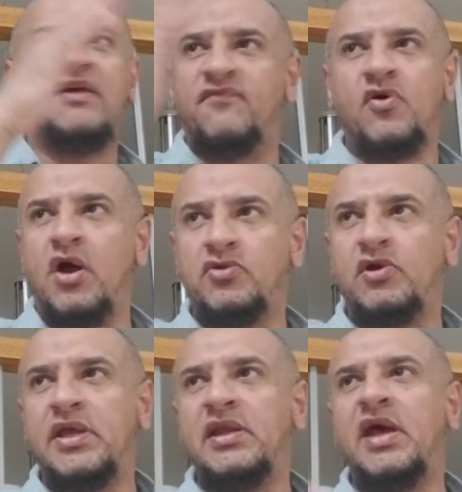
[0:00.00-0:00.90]
forgot to
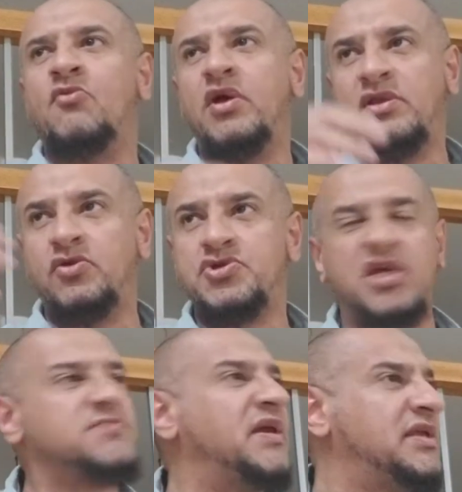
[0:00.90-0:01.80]
clean, I wanted to
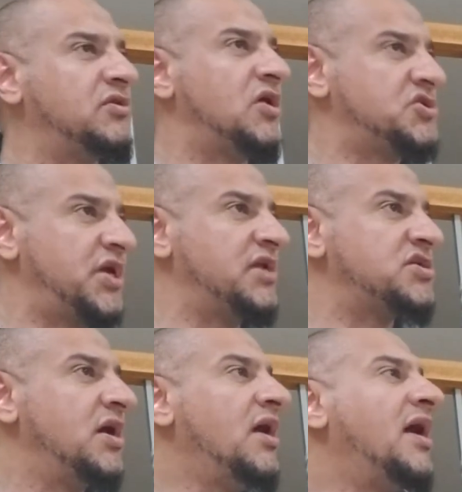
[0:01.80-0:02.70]
change, but did not change,
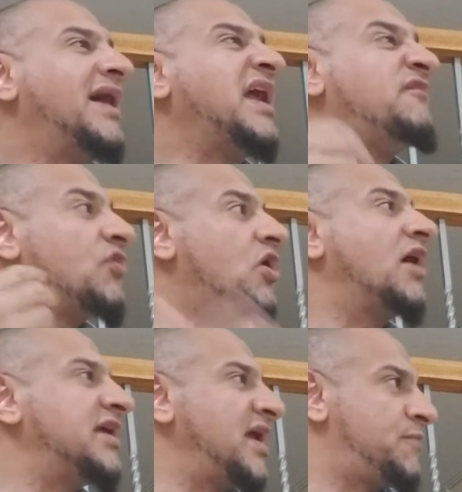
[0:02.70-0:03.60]
and I
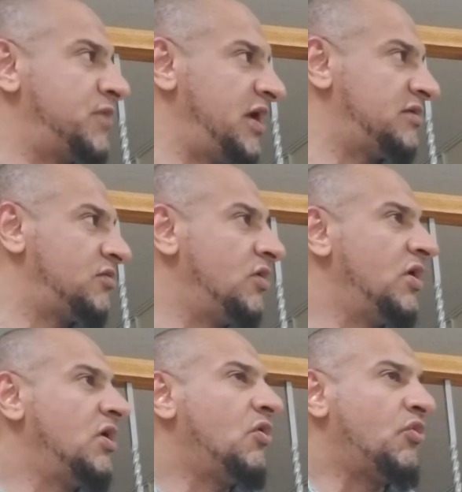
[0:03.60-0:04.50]
forgot and I prayed
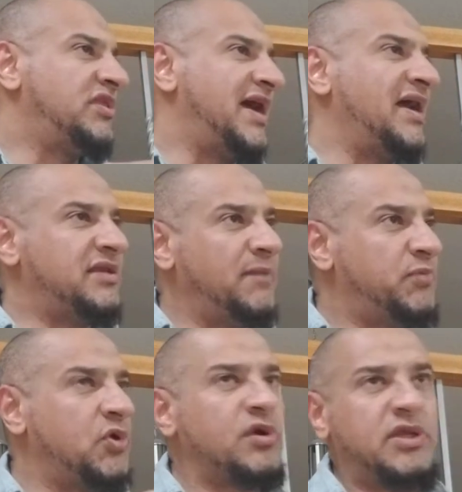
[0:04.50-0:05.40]
with that
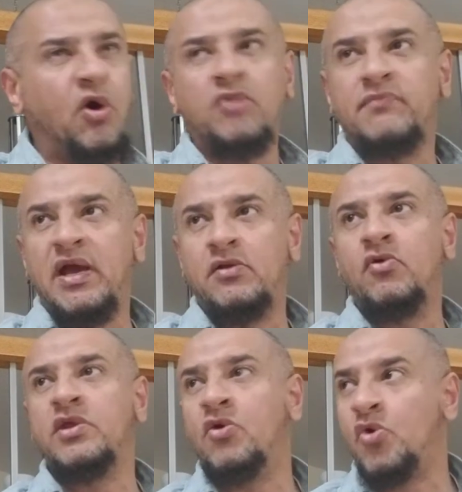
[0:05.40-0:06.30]
impurity on my
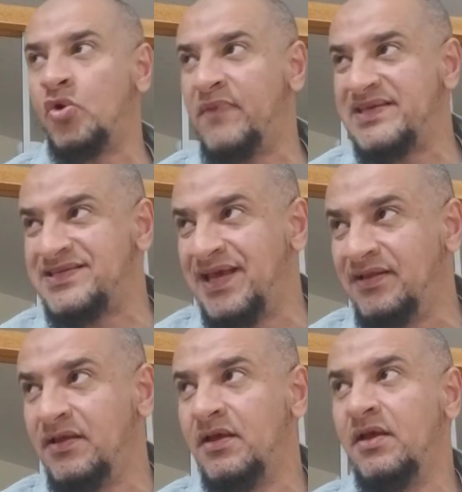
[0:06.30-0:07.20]
clothing or on my
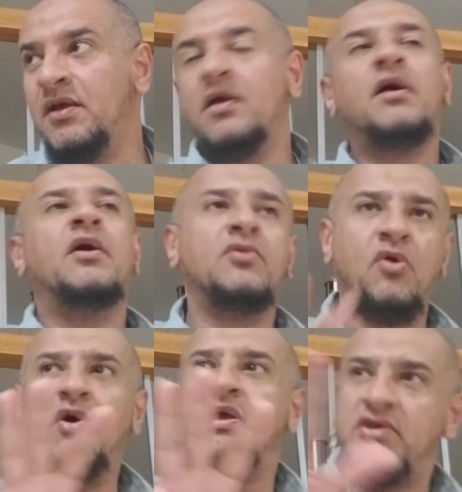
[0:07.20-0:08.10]
skin,
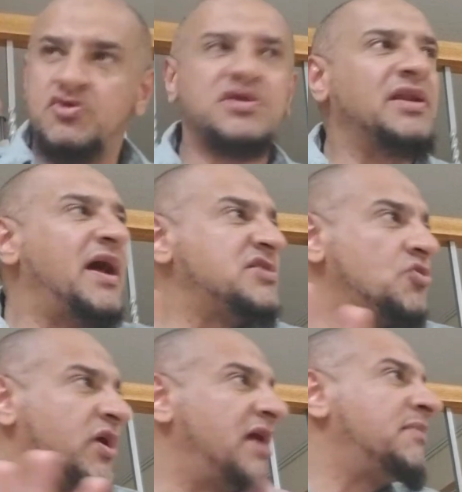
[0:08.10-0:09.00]
no, your salah is
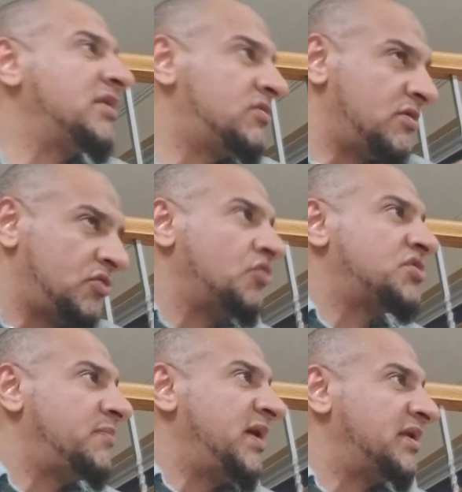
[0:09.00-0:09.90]
okay, but don't
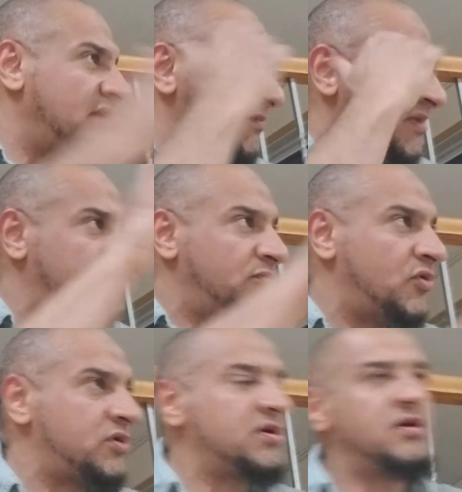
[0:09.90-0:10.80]
repeat it and be more